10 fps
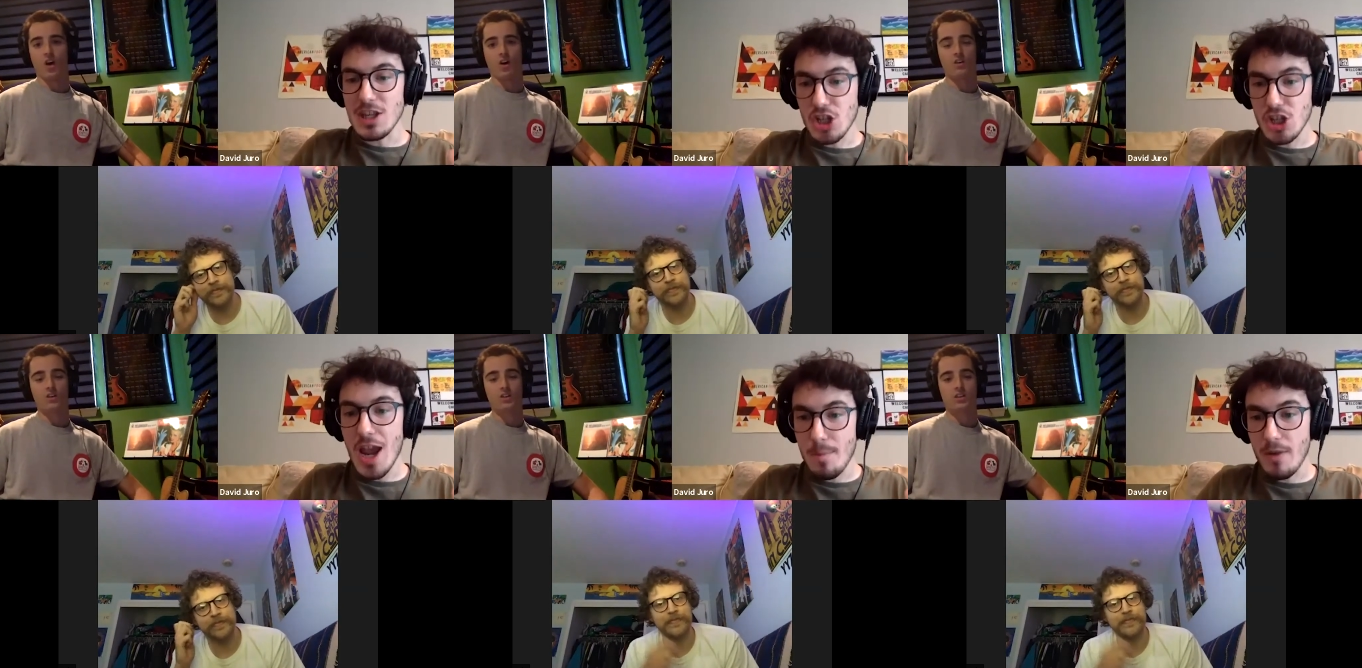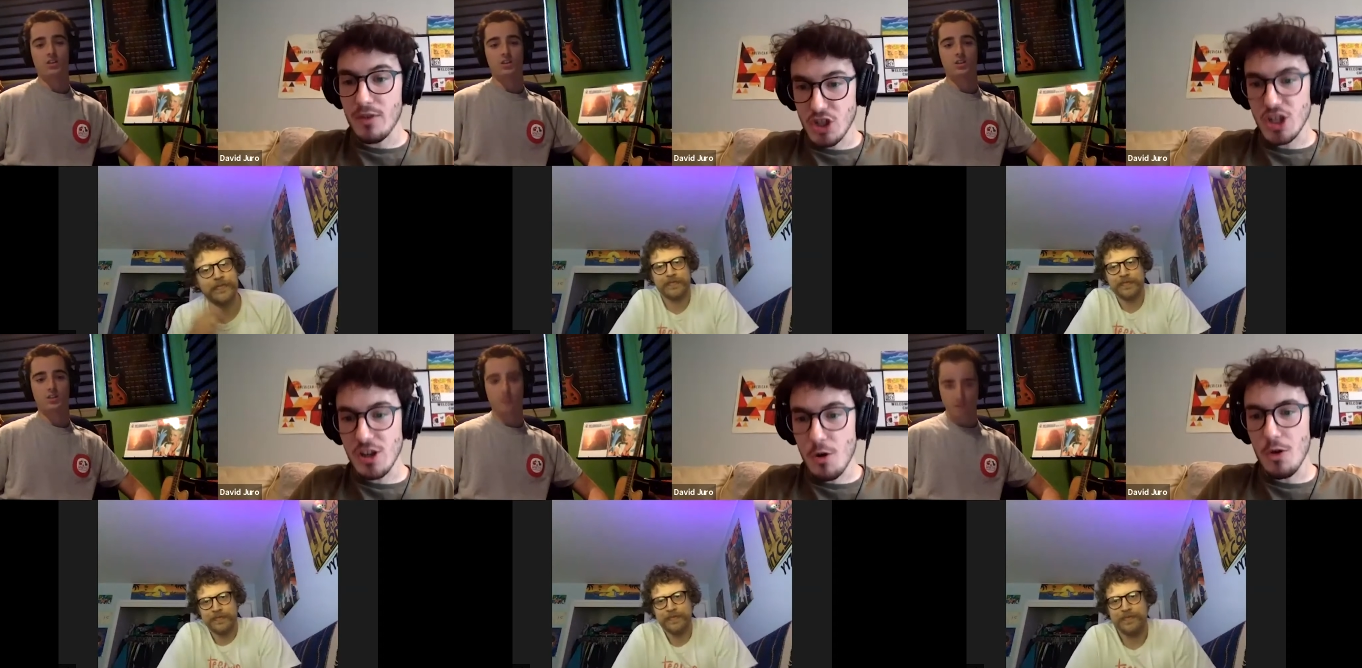Speaker 1: is the shape of a
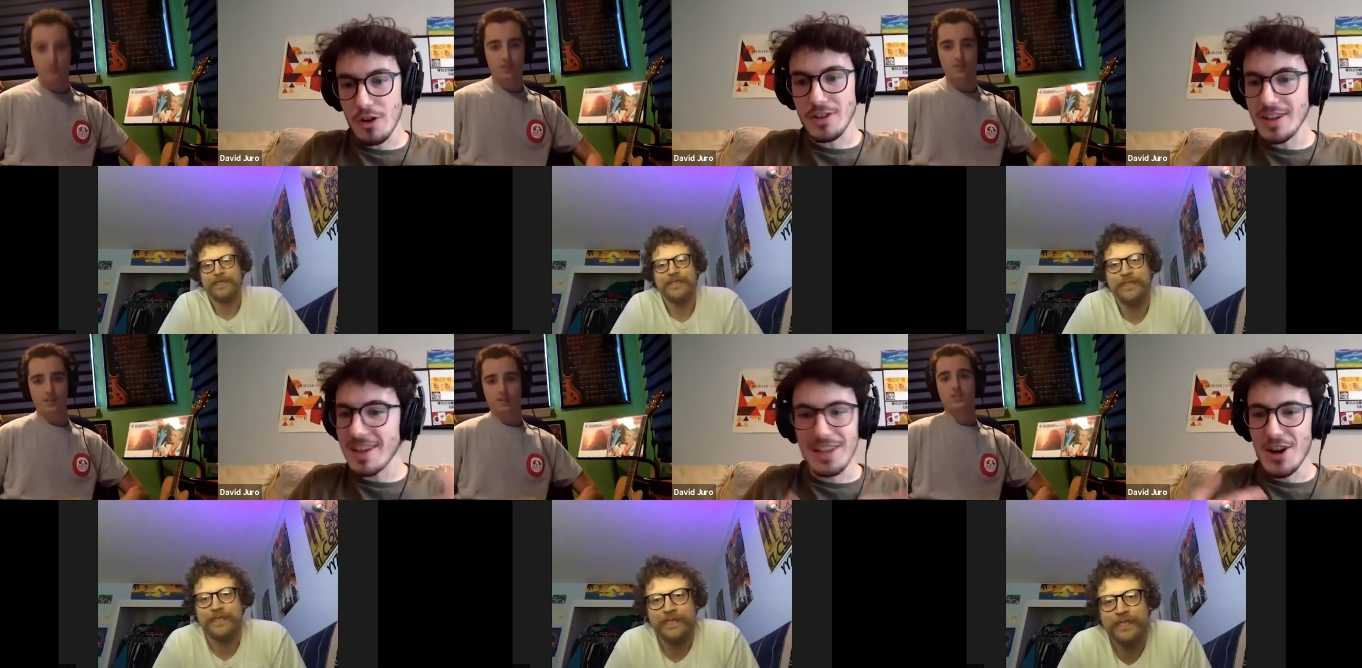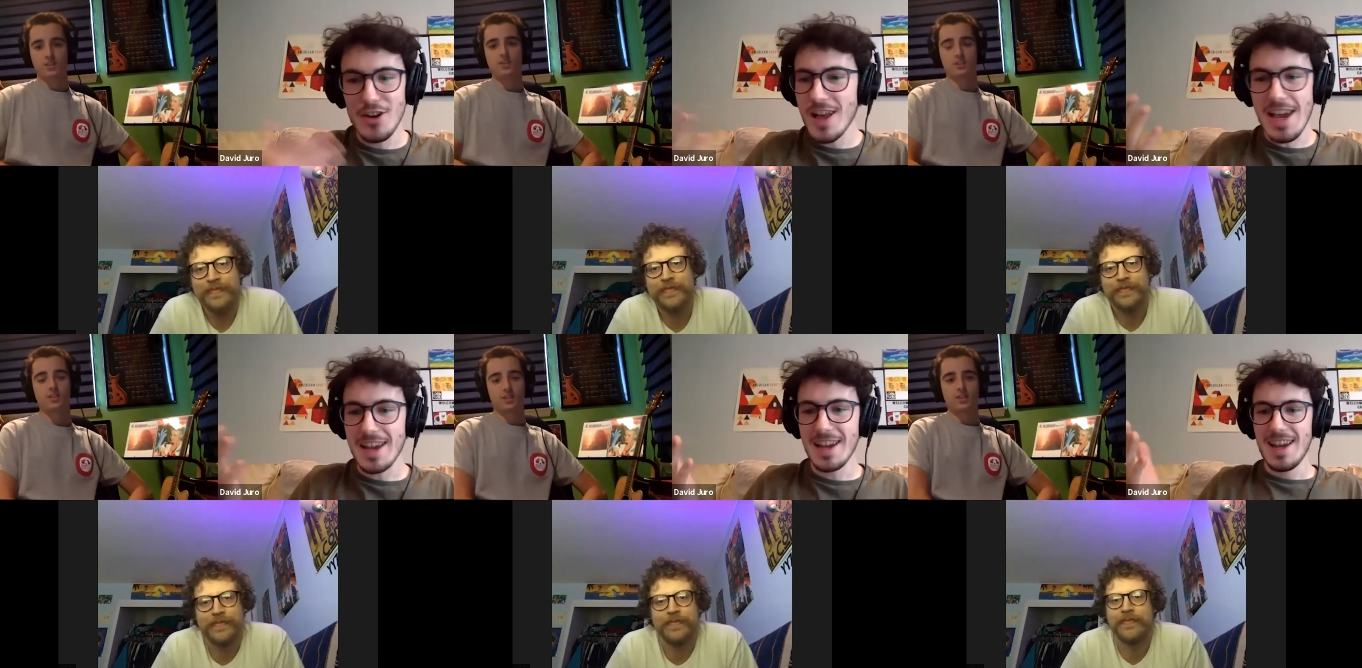G chord you know
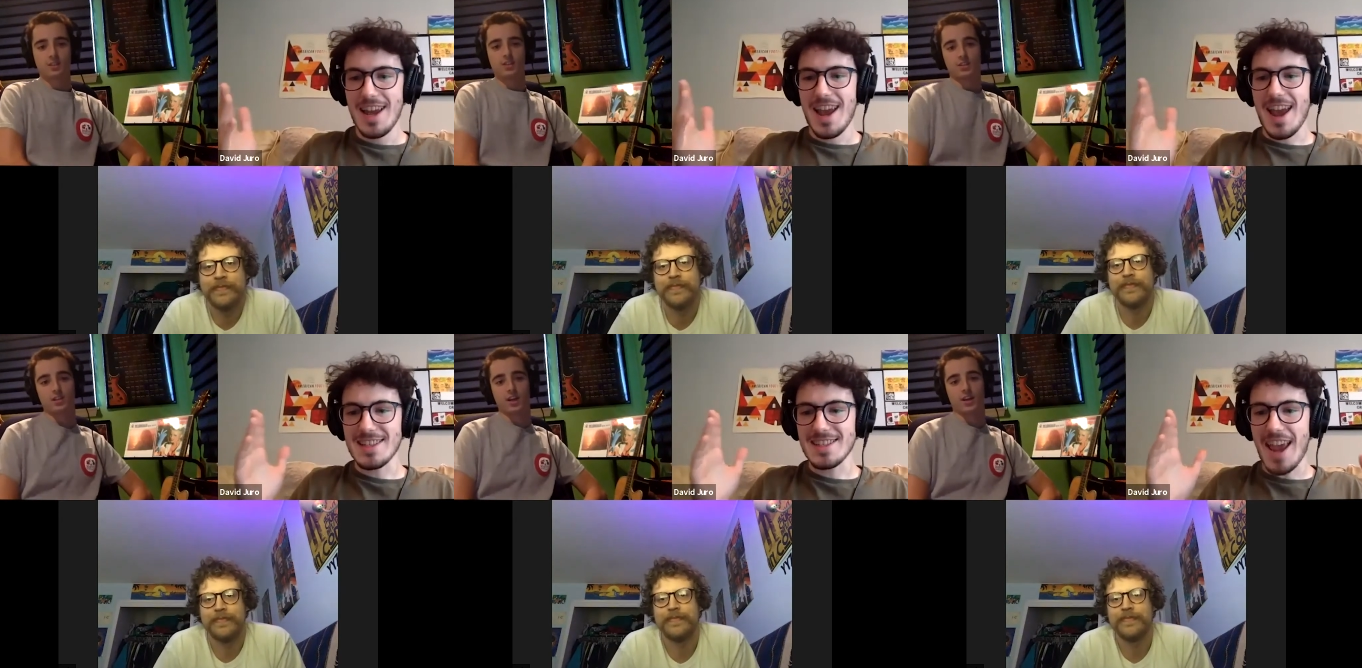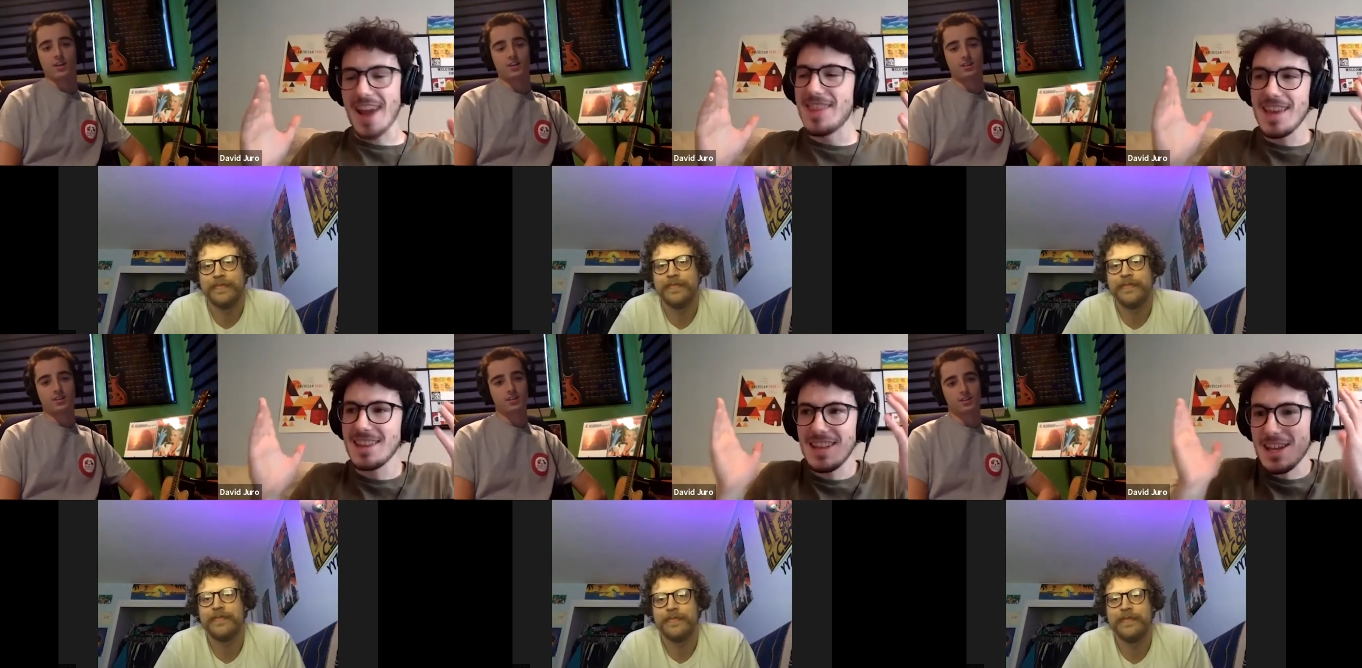like it's yeah. and
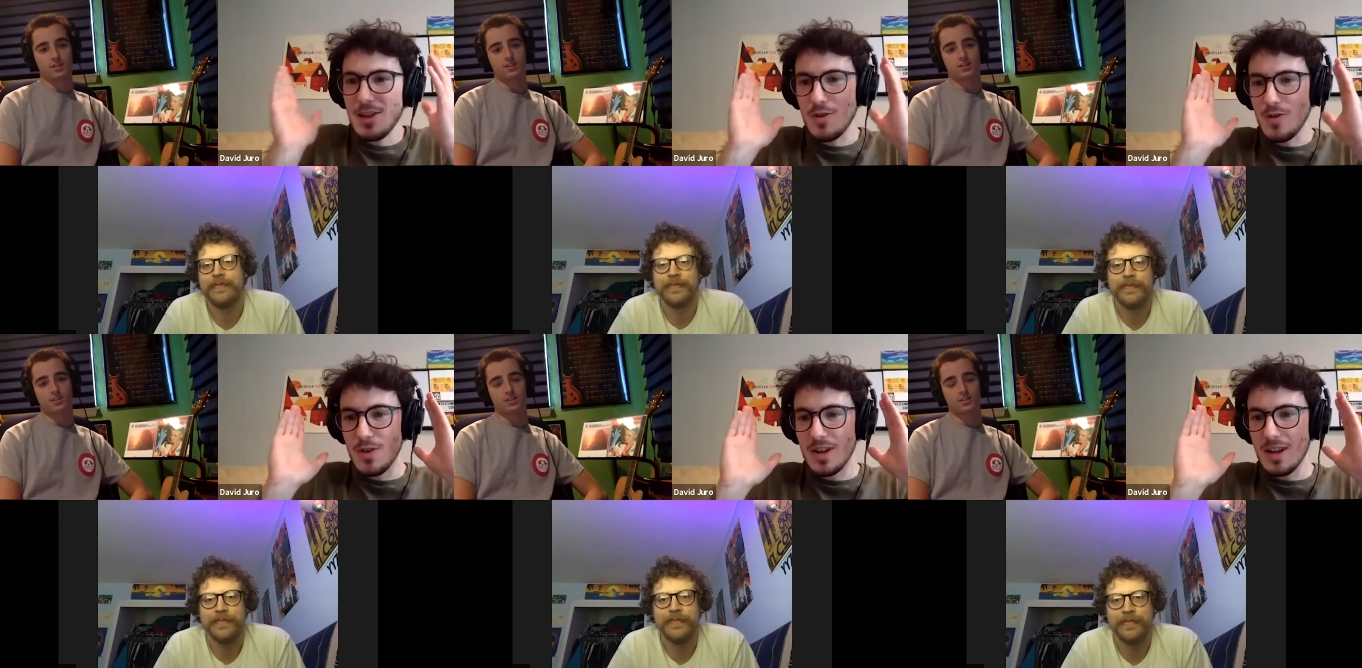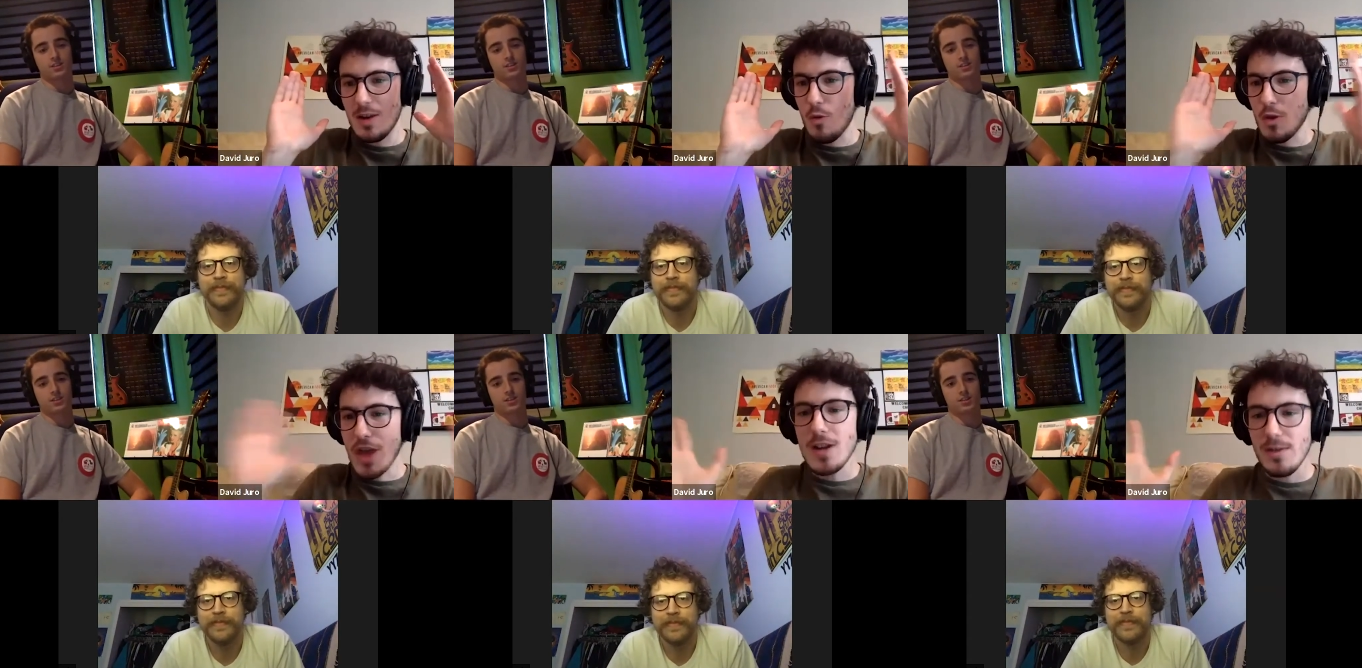then like you
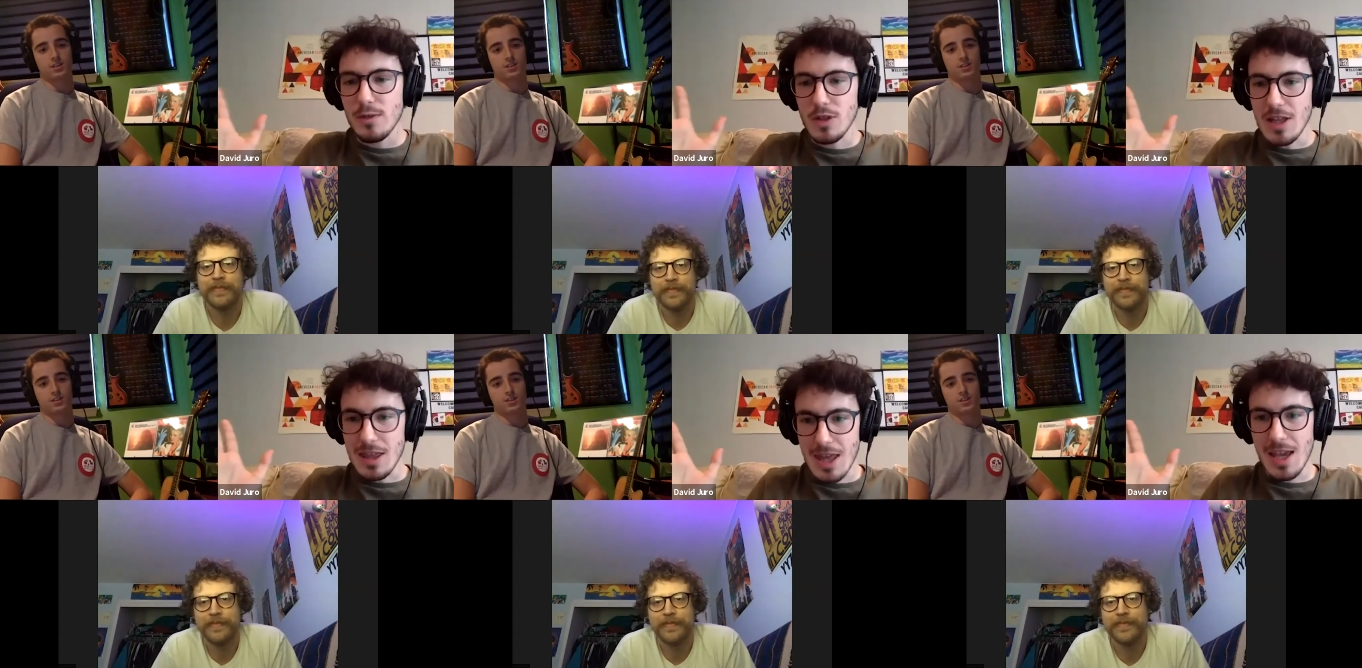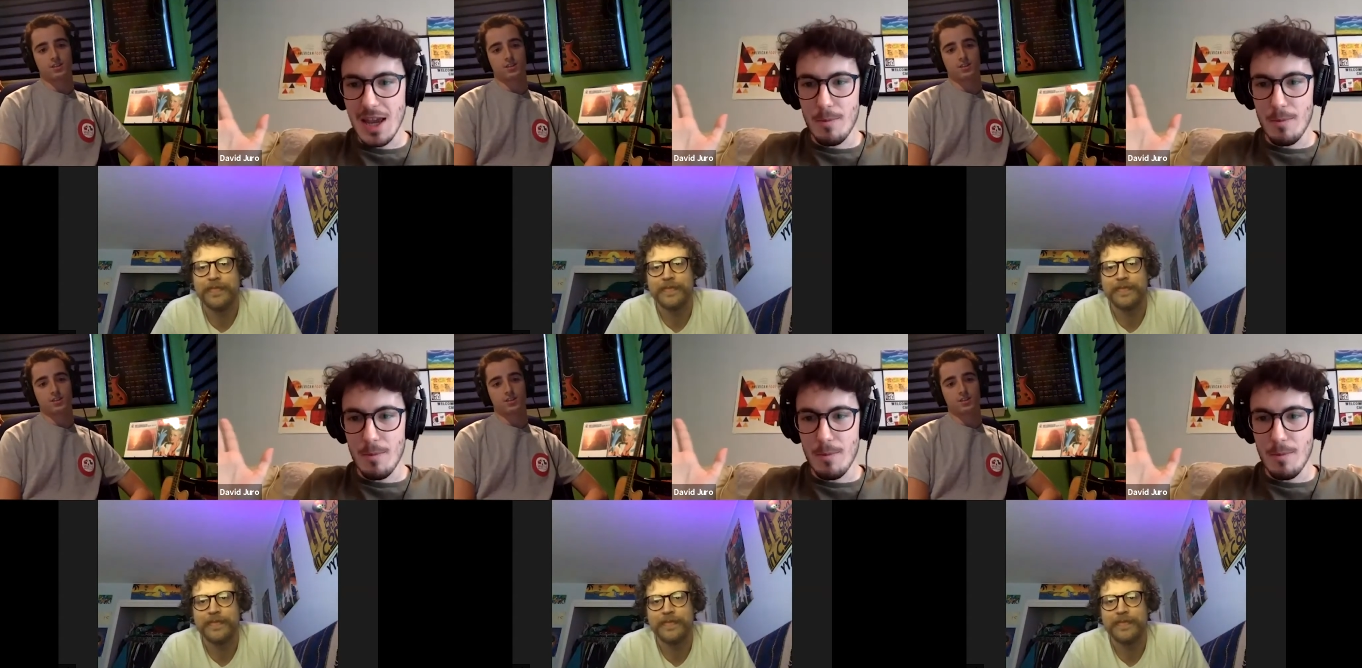without even really thinking